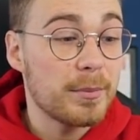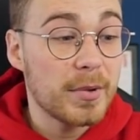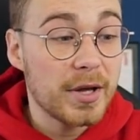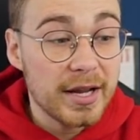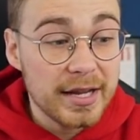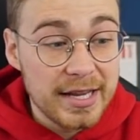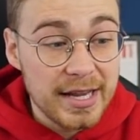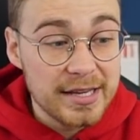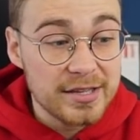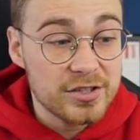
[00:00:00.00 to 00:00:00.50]
But I
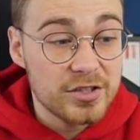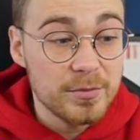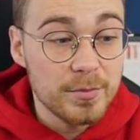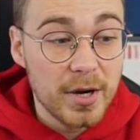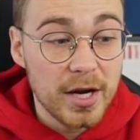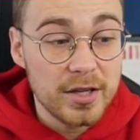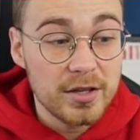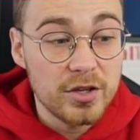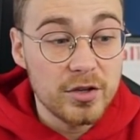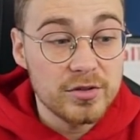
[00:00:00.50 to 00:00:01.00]
guess you
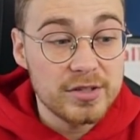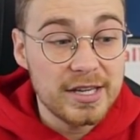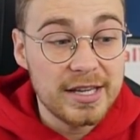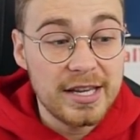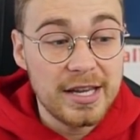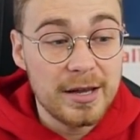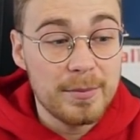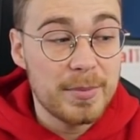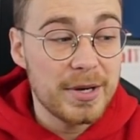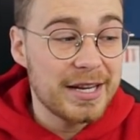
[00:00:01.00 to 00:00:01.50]
might use it
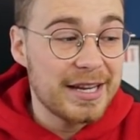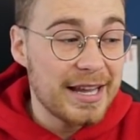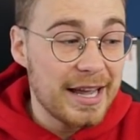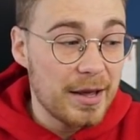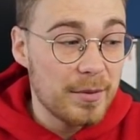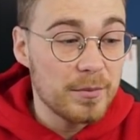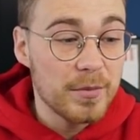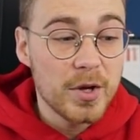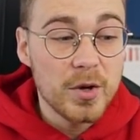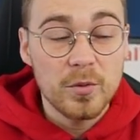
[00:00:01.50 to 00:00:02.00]
here. But
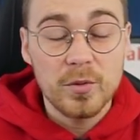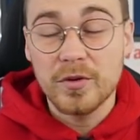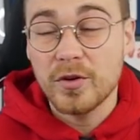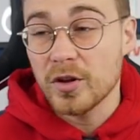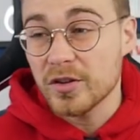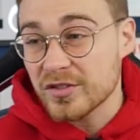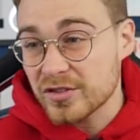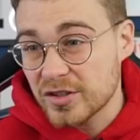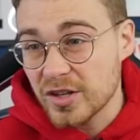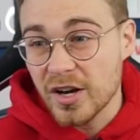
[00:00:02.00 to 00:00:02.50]
again, we've
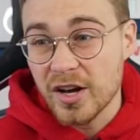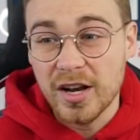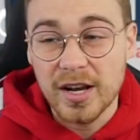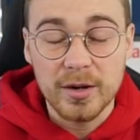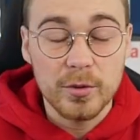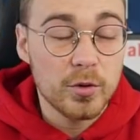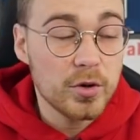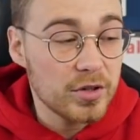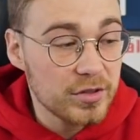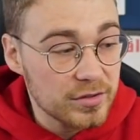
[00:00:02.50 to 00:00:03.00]
got Sterling,
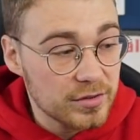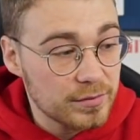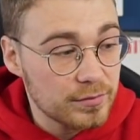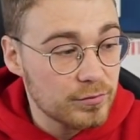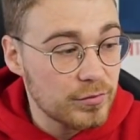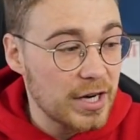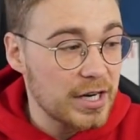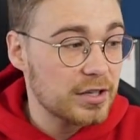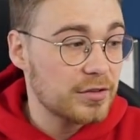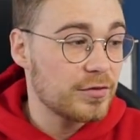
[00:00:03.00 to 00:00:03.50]
we've got
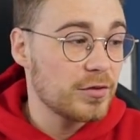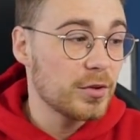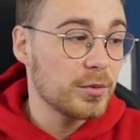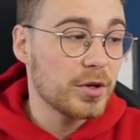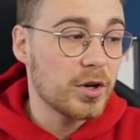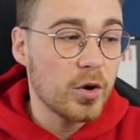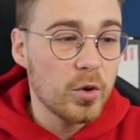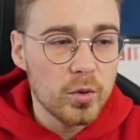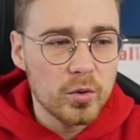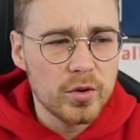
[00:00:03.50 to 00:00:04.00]
Rashford, we've
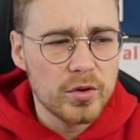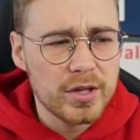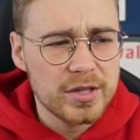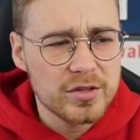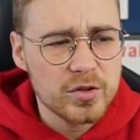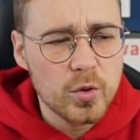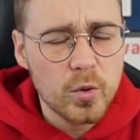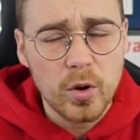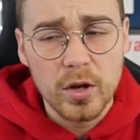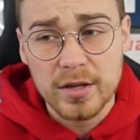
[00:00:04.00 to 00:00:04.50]
got all this
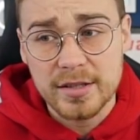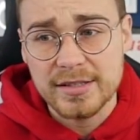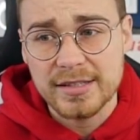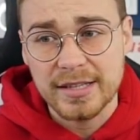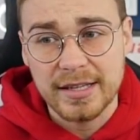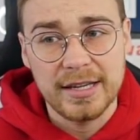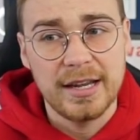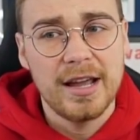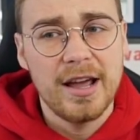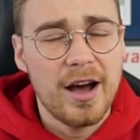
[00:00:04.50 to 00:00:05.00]

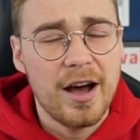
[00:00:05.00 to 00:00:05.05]
quality.